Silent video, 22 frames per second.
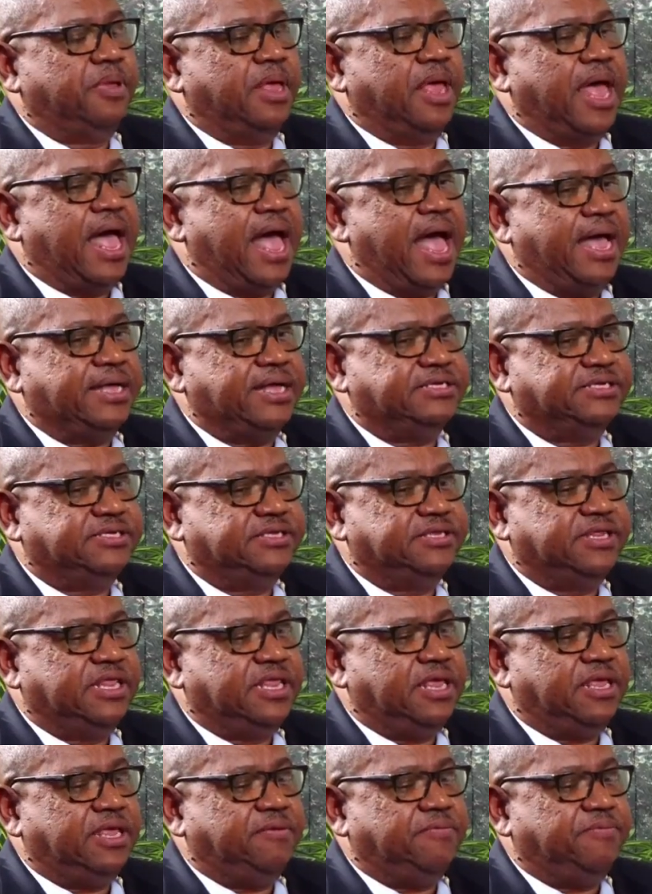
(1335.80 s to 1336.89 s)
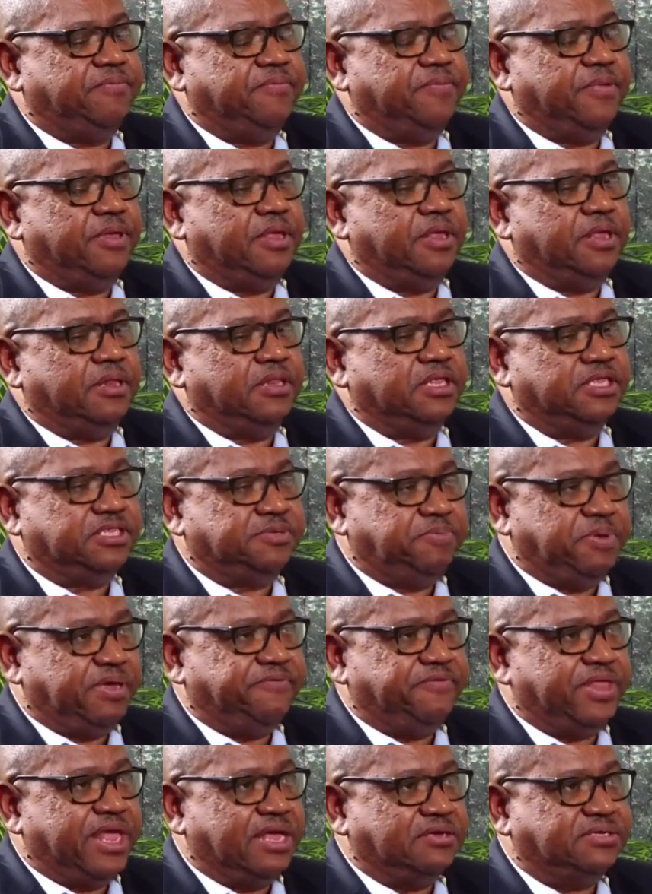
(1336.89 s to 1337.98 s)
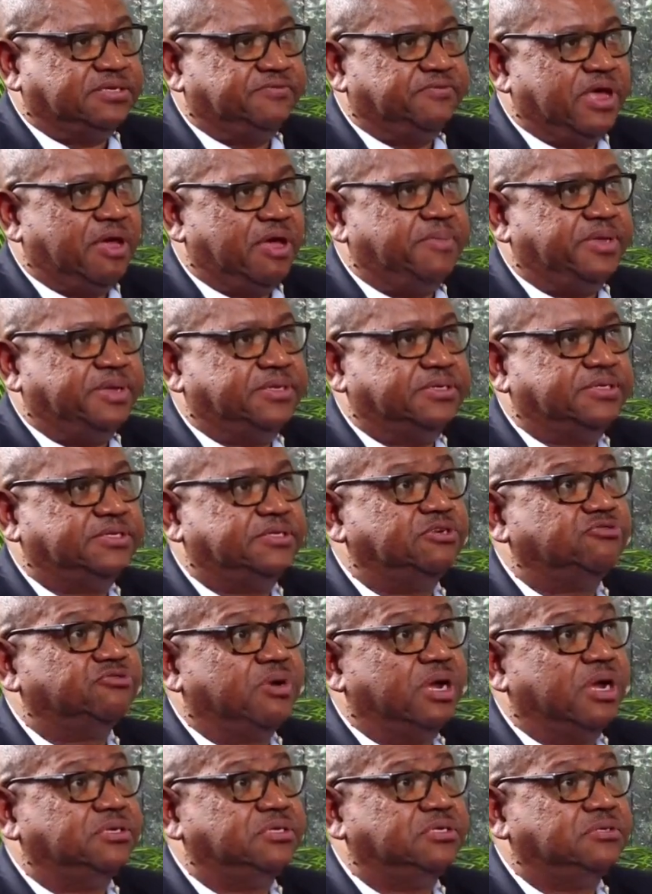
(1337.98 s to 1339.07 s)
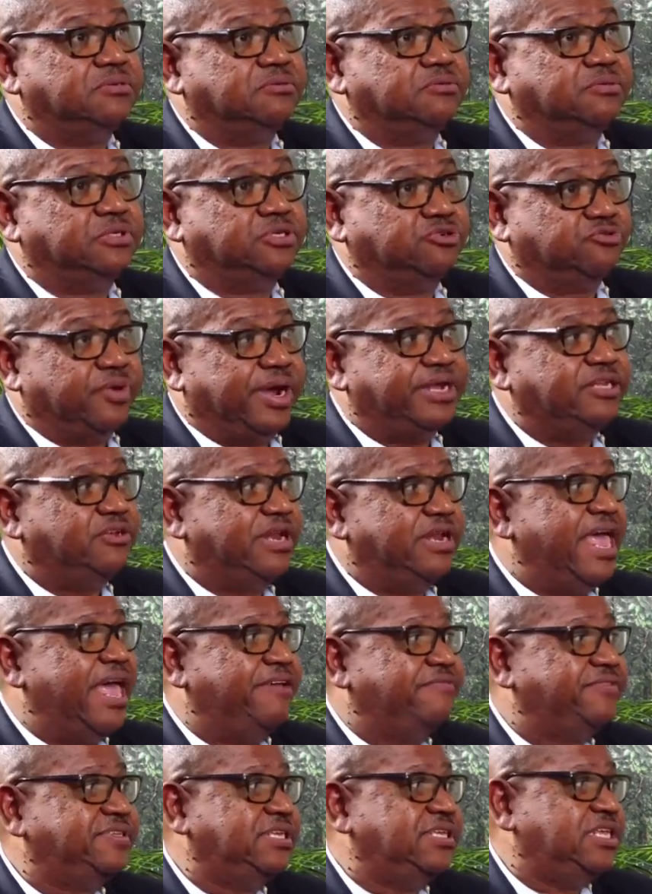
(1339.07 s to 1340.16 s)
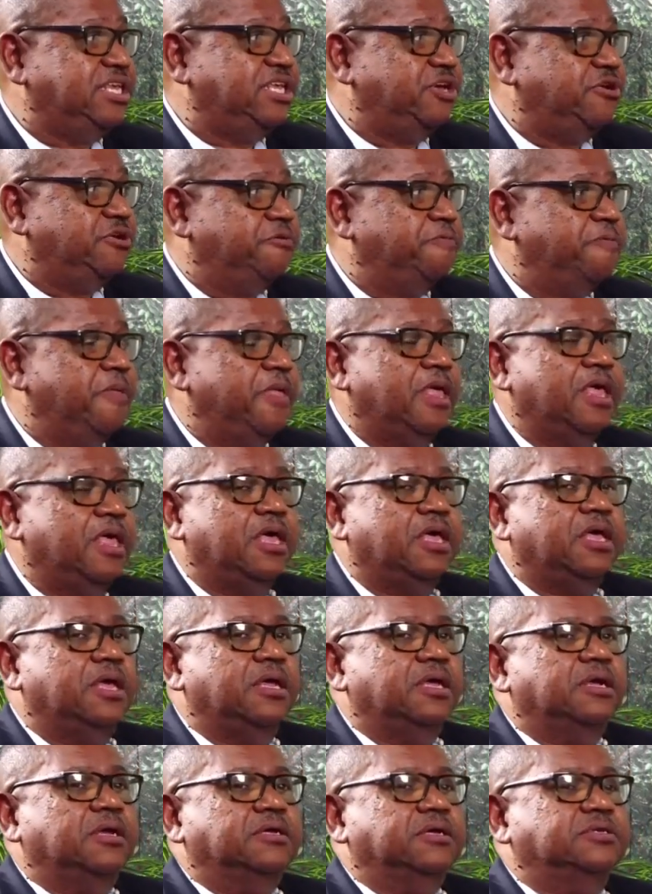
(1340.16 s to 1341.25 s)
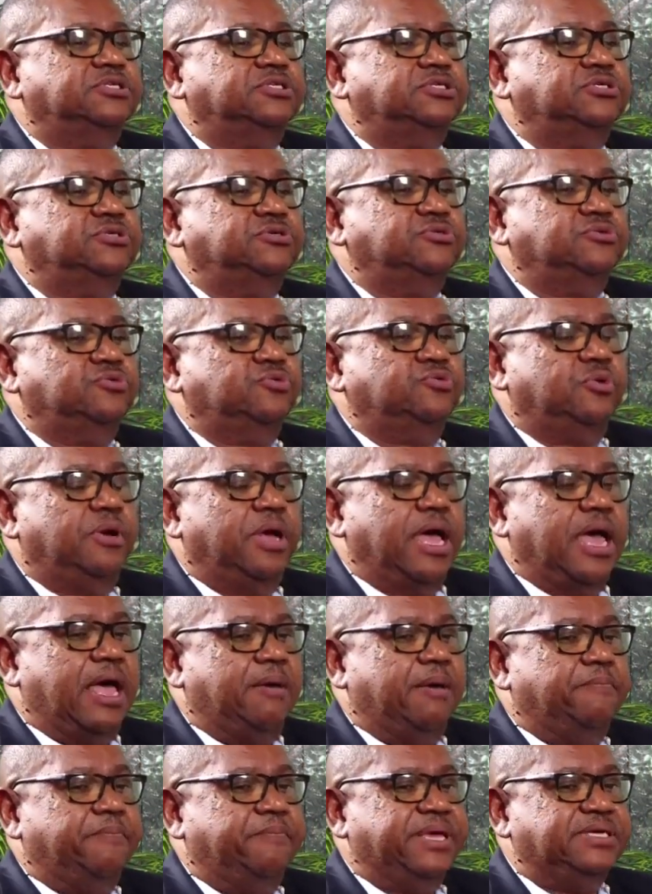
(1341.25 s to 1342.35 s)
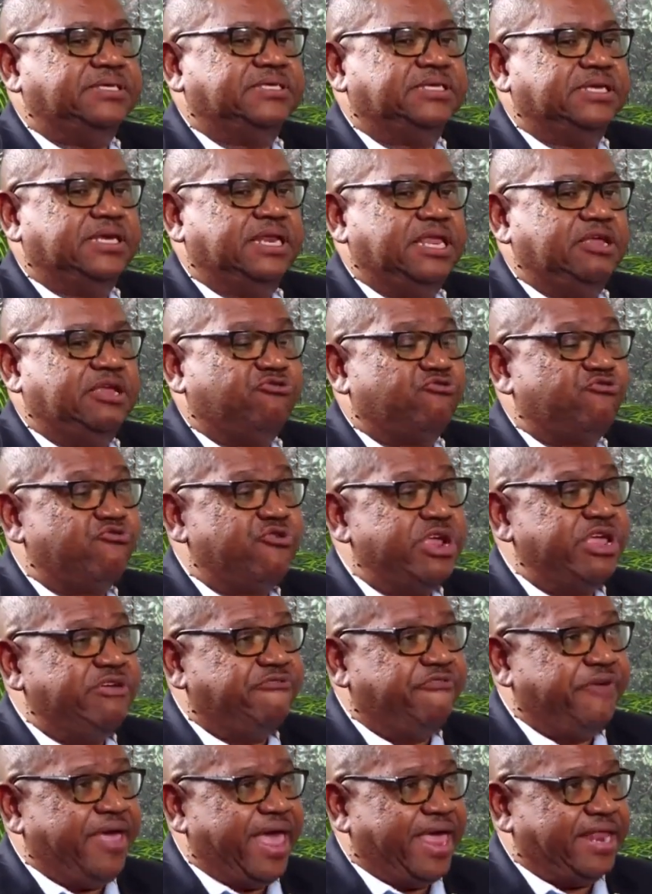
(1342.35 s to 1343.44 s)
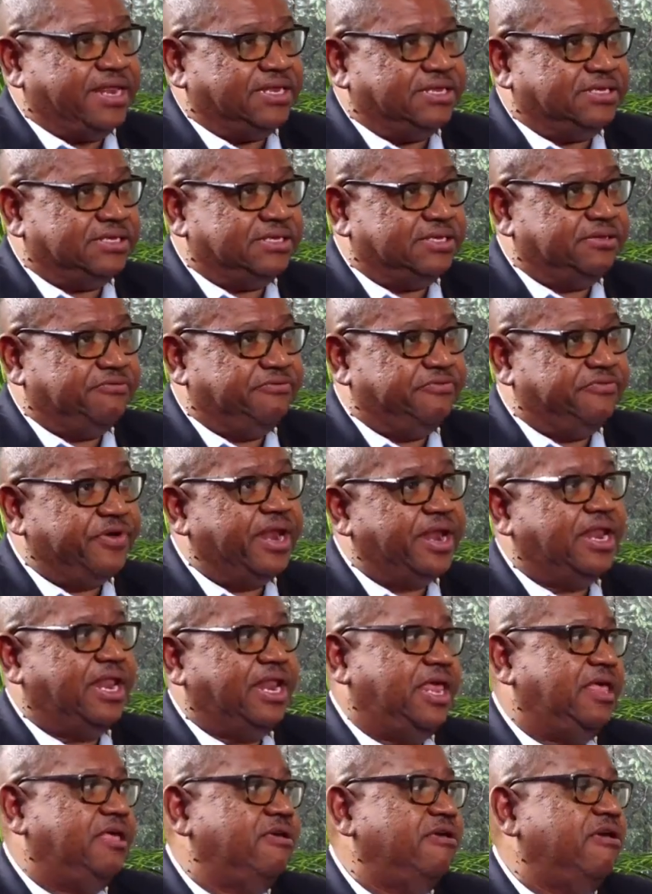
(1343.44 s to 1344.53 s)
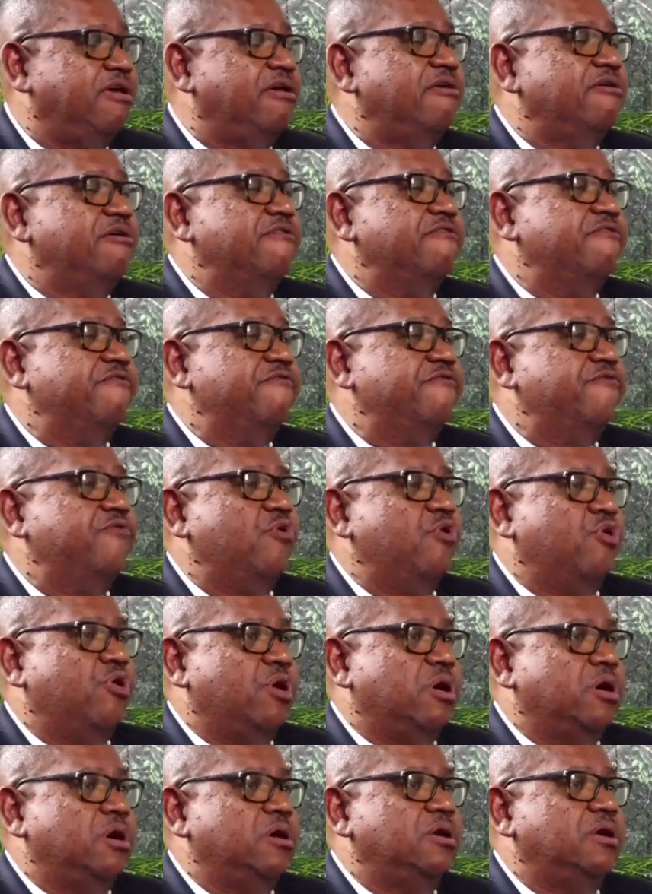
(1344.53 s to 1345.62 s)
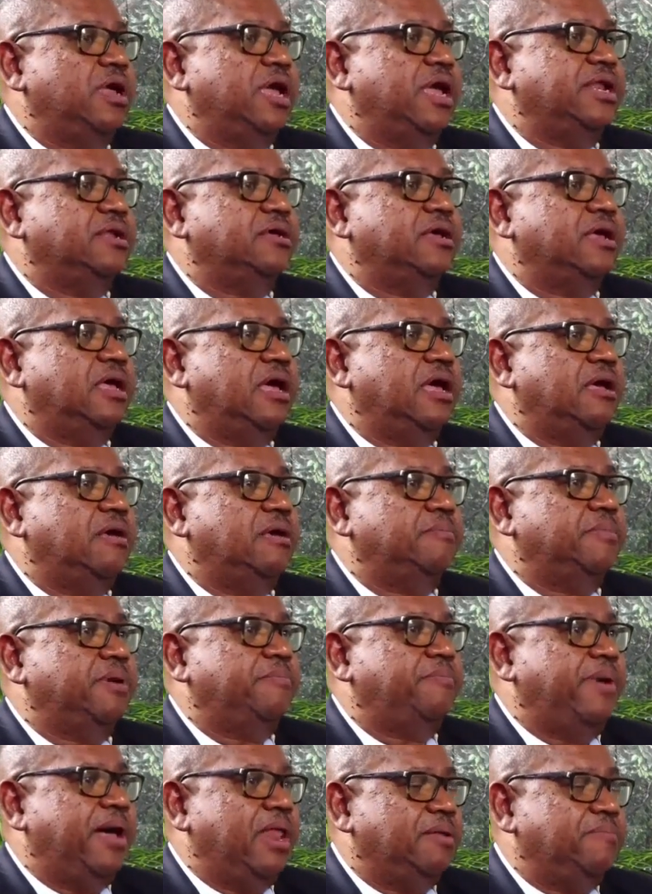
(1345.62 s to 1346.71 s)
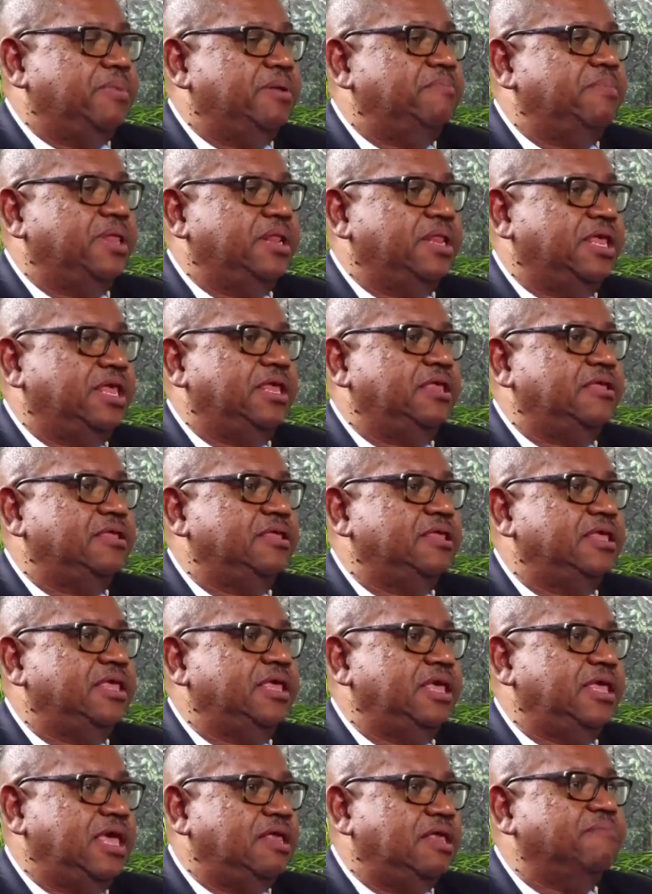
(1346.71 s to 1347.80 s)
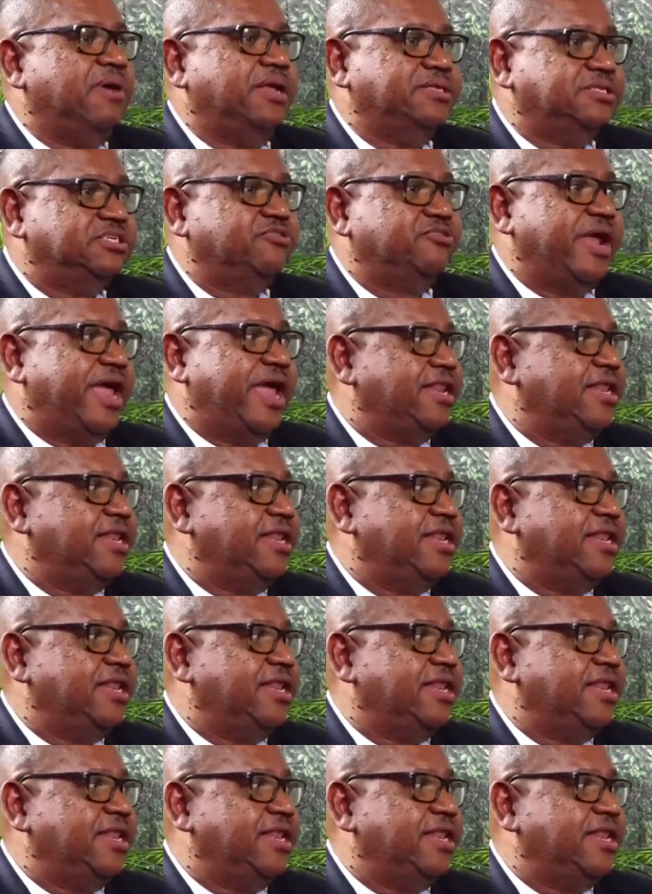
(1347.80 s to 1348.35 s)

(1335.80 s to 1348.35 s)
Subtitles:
asked the Speaker of the House of Commons to write to the FCDO to basically ring fence funding for a parliament building in Montserrat.